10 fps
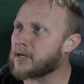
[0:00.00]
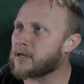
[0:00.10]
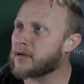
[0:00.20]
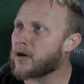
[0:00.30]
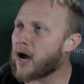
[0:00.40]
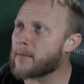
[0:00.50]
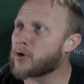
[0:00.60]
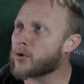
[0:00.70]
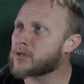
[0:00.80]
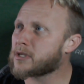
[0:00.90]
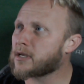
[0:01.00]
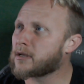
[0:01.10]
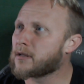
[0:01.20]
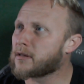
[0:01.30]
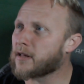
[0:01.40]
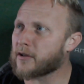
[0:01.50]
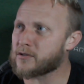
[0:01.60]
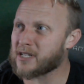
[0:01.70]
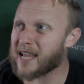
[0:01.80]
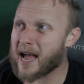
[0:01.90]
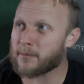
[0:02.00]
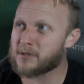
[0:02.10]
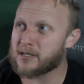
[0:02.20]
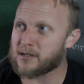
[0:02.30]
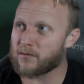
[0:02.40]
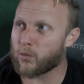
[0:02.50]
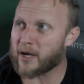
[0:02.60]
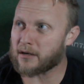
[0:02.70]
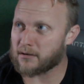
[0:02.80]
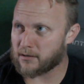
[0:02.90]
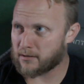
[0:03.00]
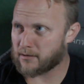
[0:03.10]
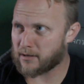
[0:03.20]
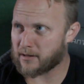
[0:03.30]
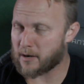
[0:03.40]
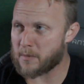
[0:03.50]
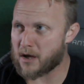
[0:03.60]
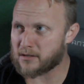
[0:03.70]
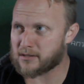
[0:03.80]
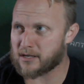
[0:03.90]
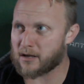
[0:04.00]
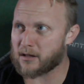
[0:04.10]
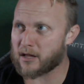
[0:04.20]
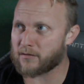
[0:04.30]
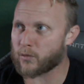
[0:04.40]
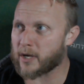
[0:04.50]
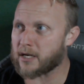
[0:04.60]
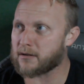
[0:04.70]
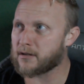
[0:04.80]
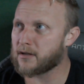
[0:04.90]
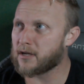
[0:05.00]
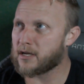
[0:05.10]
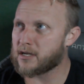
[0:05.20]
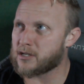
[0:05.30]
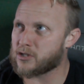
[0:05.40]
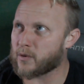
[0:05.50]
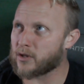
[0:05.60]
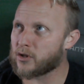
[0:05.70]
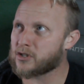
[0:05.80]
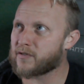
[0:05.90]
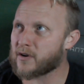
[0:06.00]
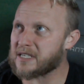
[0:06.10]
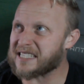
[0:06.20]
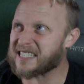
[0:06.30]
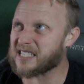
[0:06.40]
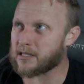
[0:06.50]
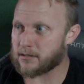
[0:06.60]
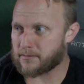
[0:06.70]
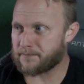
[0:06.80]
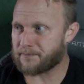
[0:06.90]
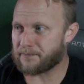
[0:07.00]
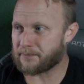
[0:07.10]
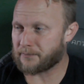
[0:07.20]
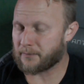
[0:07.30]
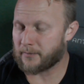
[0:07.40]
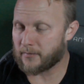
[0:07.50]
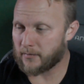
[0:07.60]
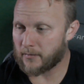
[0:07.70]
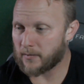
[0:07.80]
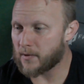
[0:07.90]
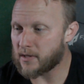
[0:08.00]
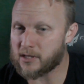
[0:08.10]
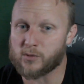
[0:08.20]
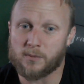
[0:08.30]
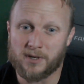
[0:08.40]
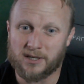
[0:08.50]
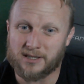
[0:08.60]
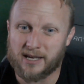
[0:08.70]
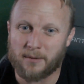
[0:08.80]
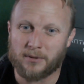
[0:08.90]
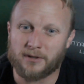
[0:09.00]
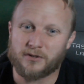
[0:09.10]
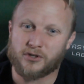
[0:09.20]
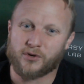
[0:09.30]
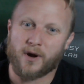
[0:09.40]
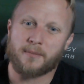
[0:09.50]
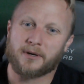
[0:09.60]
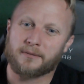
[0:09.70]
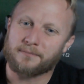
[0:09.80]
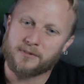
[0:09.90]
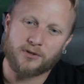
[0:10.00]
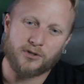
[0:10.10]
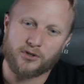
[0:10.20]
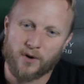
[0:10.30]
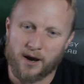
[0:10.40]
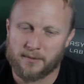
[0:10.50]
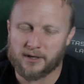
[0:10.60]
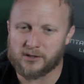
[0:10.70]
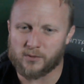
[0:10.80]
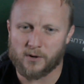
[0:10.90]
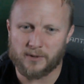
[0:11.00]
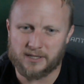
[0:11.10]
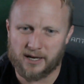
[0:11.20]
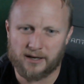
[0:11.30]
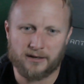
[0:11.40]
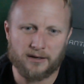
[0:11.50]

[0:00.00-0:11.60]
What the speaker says: I'm noticing that there's an absence of wind and that I'm not seeing a lot of wind. So it looks very still. This would be an example of describing. So describing is where we take